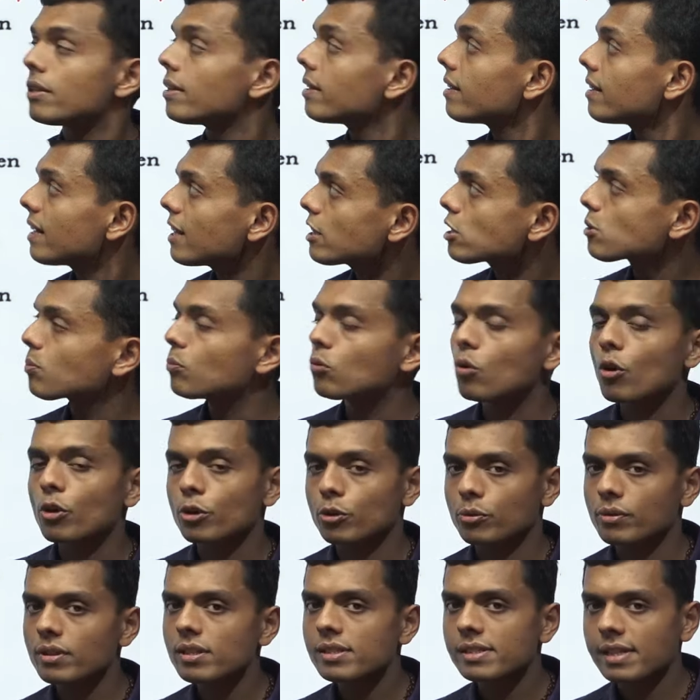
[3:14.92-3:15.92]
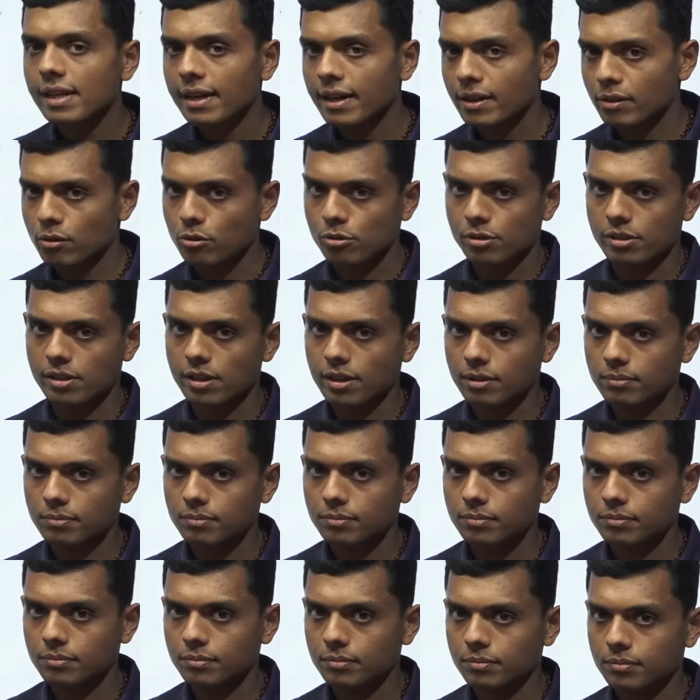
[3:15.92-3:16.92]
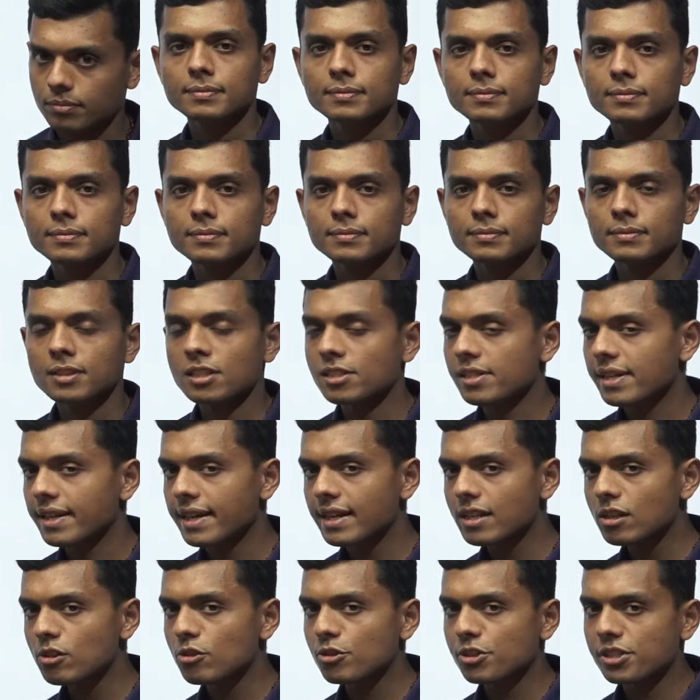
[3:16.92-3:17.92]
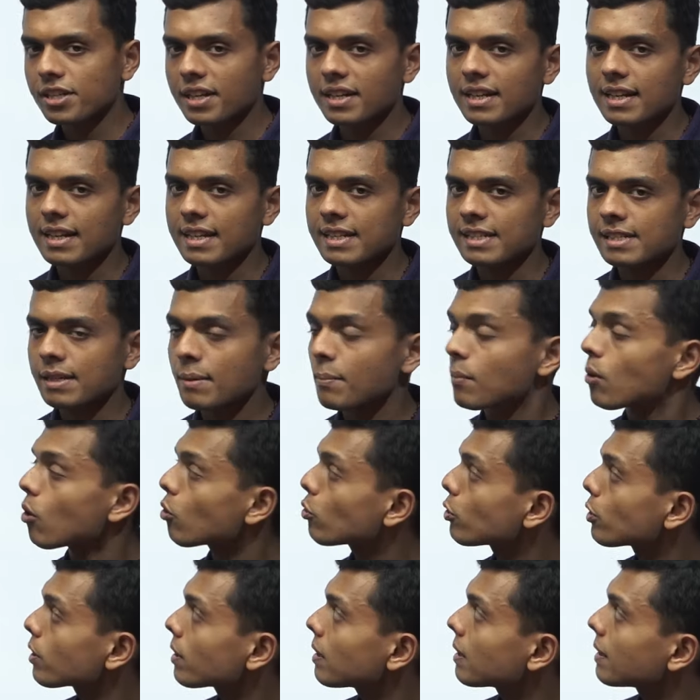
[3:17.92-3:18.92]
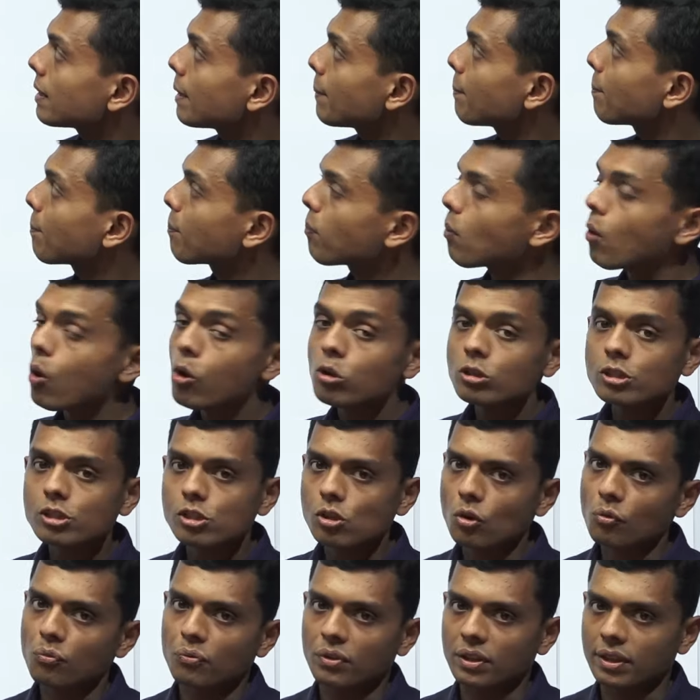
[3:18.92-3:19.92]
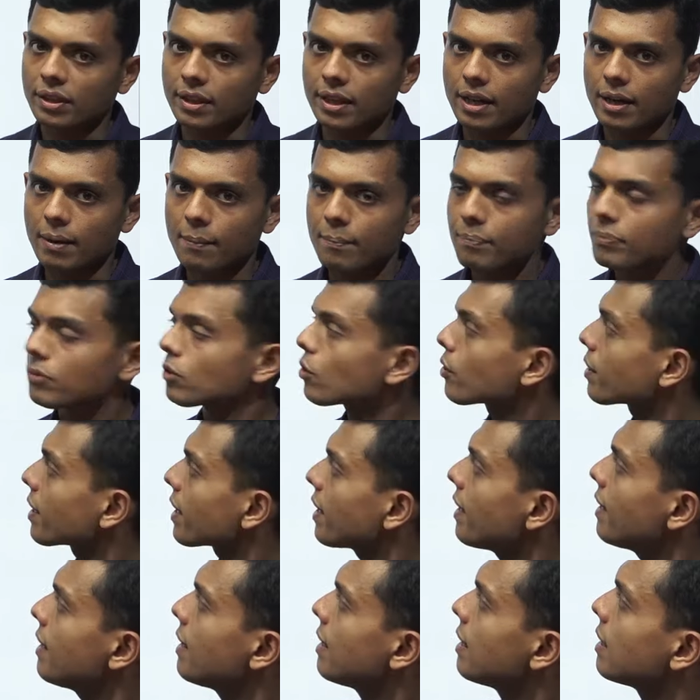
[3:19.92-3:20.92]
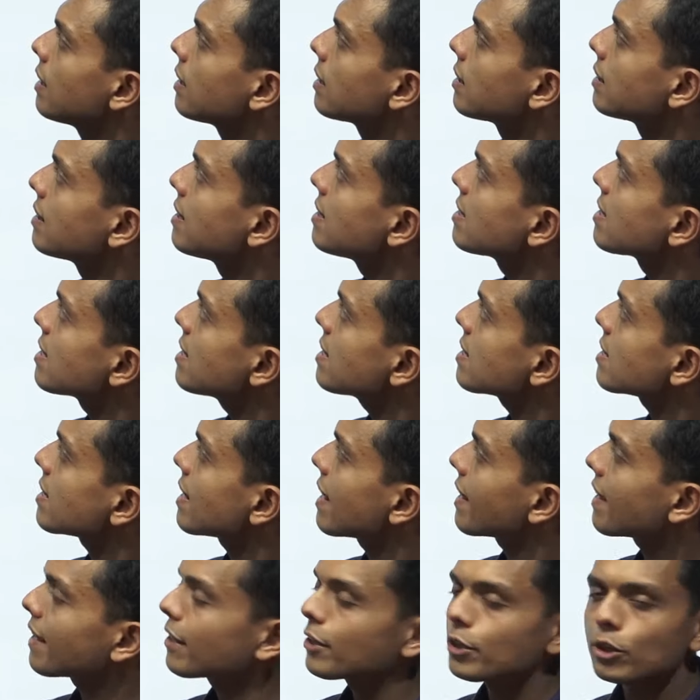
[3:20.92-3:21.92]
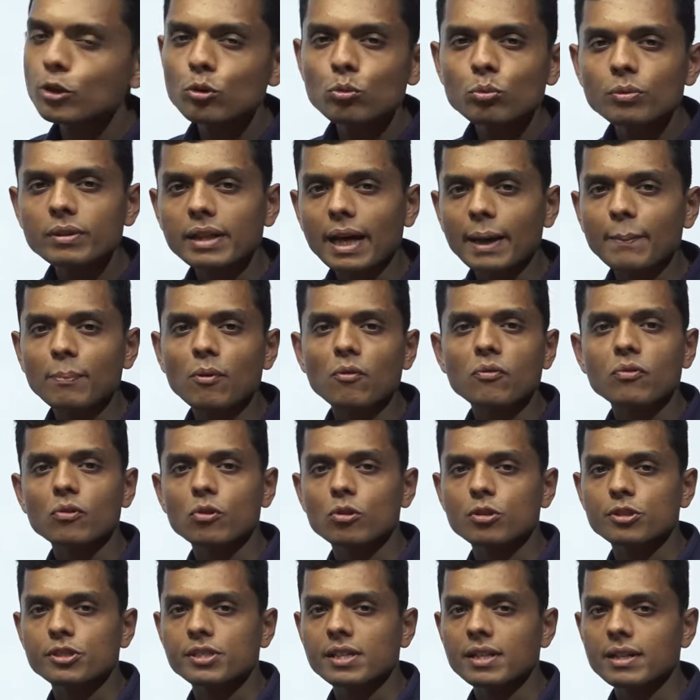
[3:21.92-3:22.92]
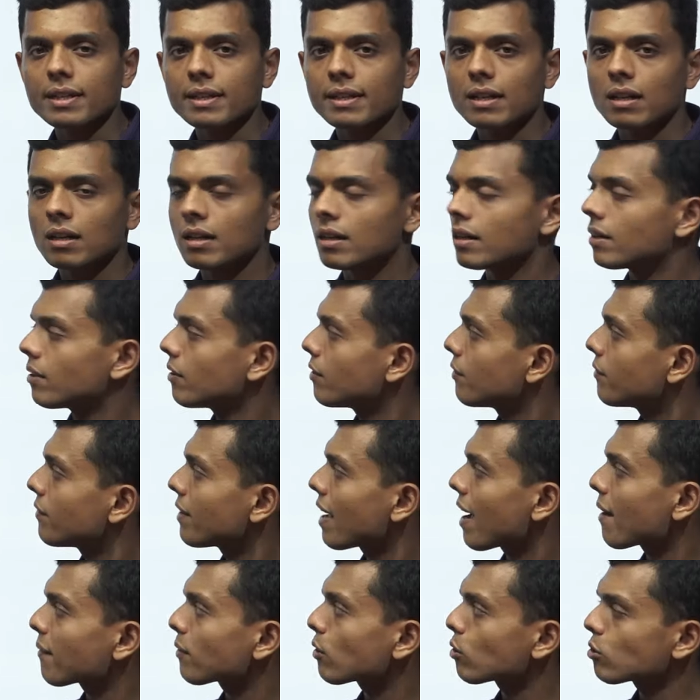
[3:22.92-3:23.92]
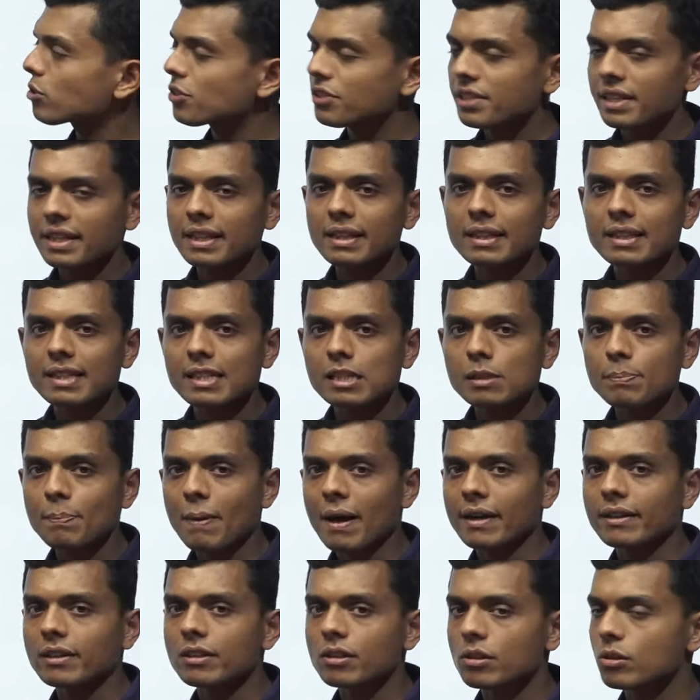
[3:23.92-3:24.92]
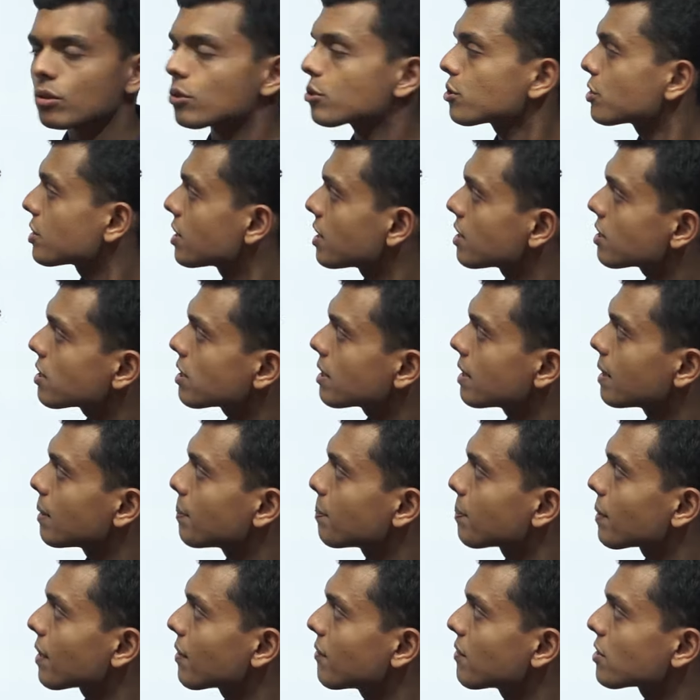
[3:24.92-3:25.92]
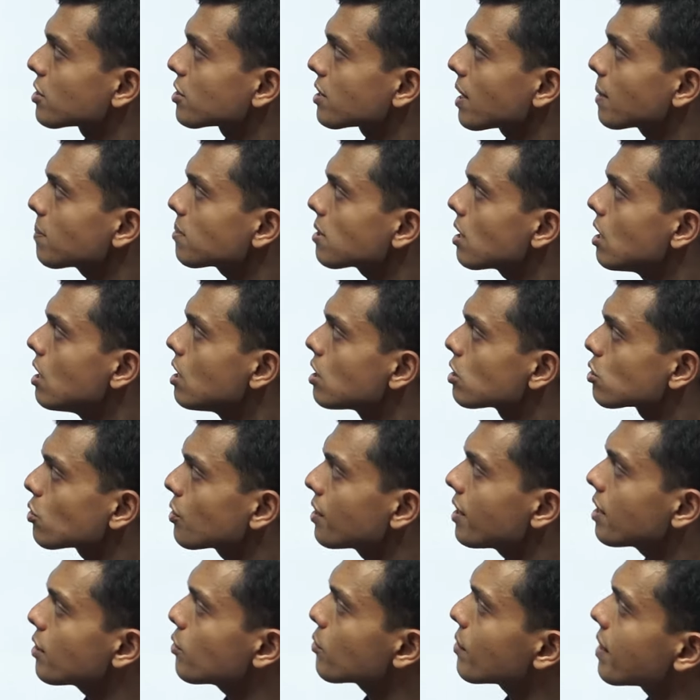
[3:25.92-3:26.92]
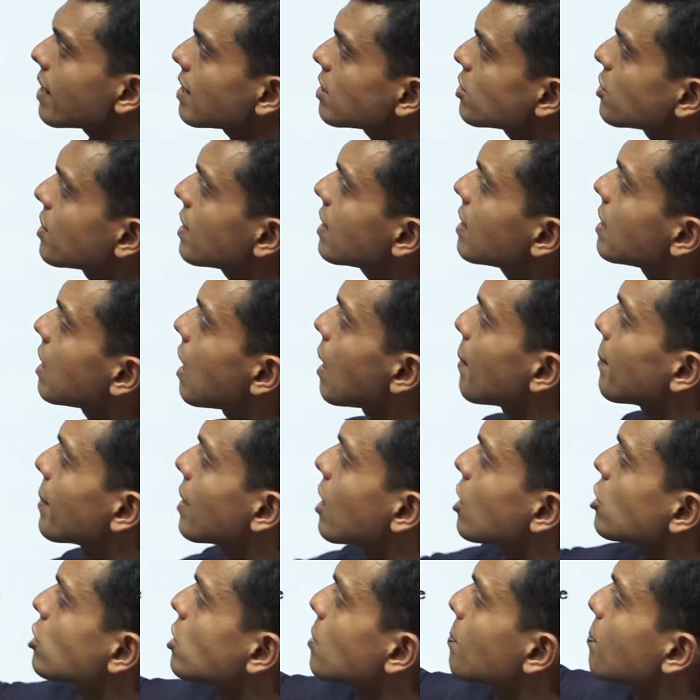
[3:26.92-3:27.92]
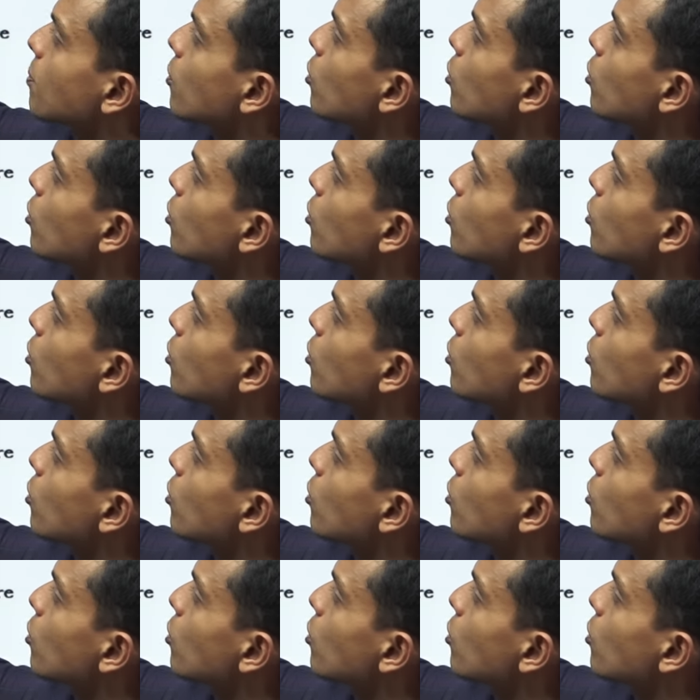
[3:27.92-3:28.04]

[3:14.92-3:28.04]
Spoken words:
let's move on to the second question. The second question is about the ports of India. Okay, this is like a new type of question. We have not seen these pattern questions in previous times. So here you can see Kamarajar